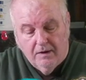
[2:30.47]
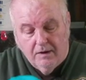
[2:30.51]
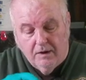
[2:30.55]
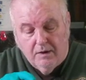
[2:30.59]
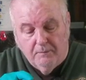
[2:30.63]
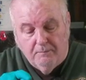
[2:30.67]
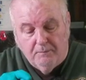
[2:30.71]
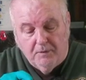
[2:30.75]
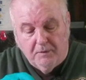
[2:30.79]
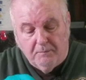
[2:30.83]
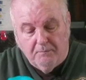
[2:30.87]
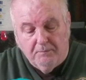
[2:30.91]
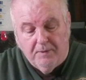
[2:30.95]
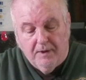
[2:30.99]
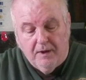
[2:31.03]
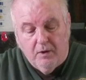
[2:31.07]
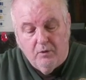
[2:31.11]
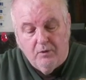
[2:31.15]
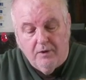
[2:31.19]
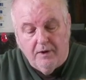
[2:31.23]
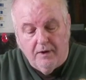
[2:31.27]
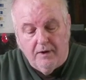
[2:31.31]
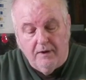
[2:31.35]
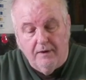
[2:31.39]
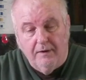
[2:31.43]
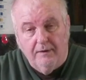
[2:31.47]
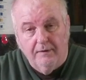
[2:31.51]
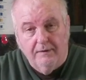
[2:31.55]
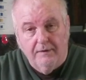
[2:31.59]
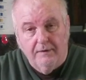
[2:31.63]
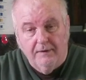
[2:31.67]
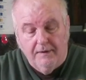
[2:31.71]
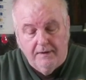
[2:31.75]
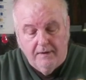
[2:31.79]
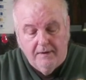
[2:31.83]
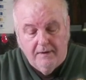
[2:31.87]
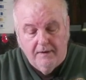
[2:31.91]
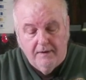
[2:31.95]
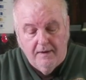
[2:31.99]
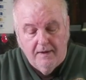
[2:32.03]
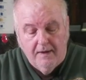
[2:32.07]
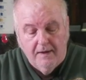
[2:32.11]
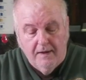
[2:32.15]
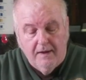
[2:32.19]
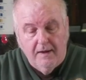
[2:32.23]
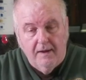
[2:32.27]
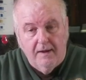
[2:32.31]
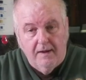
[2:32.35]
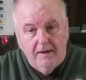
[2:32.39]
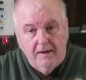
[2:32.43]
You put powder
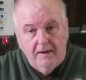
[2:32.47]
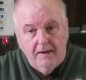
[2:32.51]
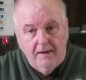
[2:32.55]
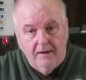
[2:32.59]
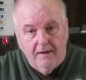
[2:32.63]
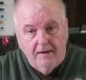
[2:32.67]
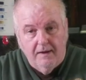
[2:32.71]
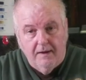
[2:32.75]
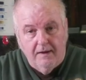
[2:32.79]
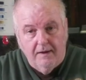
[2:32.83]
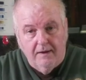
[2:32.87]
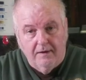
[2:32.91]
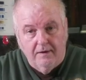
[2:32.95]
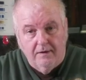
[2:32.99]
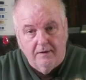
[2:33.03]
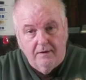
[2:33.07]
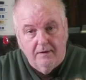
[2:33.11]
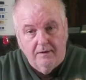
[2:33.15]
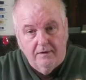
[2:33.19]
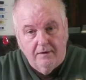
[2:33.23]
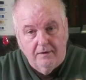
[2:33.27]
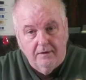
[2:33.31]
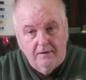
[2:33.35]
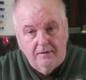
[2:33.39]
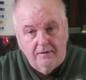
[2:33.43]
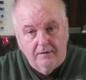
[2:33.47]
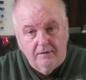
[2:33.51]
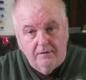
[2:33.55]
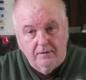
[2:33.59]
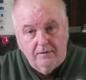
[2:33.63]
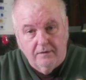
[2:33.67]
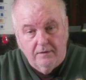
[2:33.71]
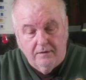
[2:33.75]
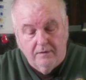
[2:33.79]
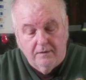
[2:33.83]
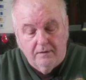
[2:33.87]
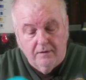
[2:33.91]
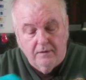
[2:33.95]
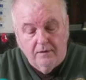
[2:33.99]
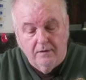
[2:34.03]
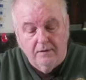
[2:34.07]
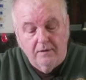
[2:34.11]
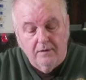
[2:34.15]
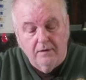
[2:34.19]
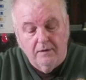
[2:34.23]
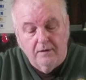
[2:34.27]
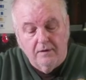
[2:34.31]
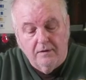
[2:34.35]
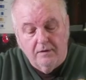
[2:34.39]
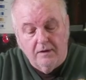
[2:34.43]
in
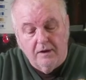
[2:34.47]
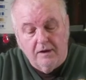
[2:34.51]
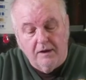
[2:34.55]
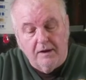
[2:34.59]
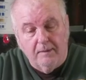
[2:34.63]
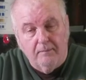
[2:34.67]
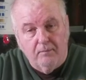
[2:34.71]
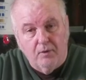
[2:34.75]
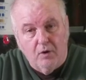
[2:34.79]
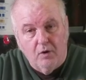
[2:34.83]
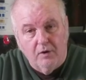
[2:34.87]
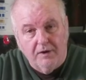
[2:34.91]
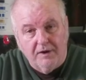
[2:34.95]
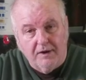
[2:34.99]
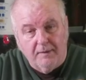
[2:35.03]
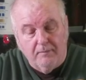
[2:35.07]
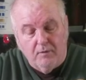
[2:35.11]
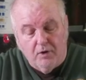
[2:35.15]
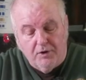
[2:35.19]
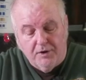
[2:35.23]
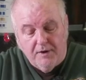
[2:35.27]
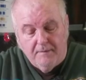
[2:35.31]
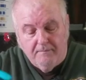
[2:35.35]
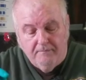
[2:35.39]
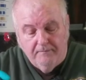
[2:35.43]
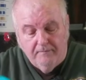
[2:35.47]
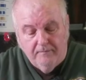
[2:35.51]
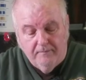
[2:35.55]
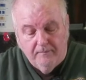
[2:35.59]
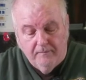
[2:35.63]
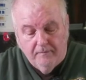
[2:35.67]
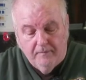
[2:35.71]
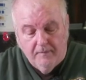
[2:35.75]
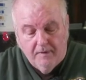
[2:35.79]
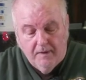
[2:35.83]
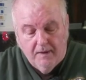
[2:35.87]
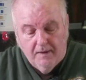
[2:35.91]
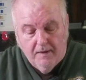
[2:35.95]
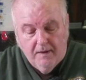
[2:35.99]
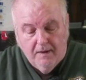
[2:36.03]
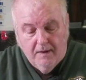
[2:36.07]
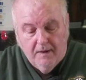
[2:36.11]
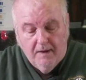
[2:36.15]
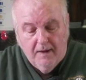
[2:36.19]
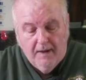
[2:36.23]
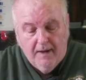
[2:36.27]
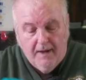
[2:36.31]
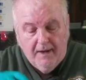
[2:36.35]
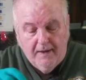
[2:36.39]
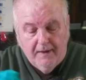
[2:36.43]
the little bowl at the bottom,
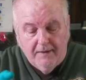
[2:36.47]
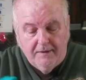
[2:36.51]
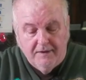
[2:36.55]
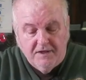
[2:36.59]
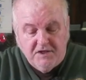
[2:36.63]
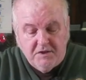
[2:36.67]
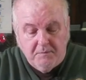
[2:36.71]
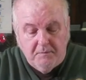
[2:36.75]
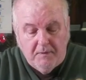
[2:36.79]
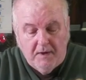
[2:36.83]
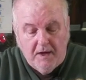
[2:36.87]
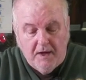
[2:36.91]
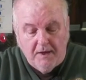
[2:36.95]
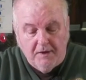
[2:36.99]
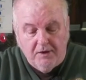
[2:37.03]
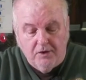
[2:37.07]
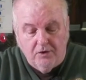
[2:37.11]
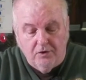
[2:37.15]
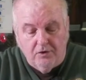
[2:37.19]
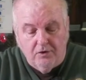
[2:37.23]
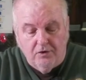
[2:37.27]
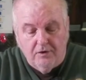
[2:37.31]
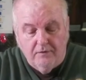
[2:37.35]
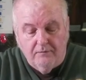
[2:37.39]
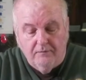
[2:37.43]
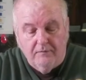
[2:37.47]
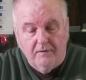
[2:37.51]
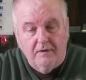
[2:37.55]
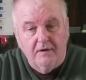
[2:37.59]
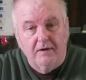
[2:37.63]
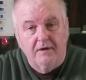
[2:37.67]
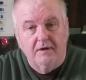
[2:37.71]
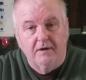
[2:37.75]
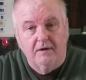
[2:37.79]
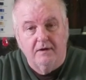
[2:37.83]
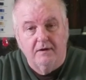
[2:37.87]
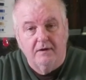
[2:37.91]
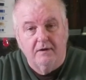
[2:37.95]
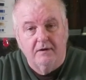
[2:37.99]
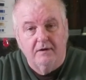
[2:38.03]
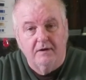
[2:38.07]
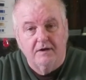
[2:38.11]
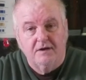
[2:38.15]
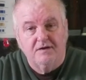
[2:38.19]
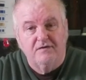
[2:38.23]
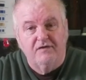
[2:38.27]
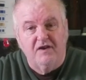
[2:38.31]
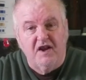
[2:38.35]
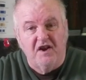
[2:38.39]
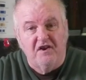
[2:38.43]
and this part here
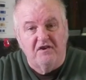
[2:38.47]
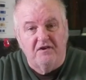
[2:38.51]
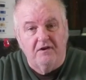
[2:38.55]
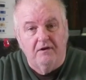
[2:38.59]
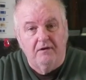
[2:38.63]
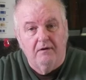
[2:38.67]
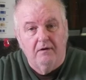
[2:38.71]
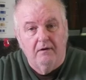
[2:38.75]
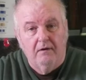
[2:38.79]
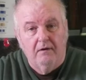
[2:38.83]
is flint.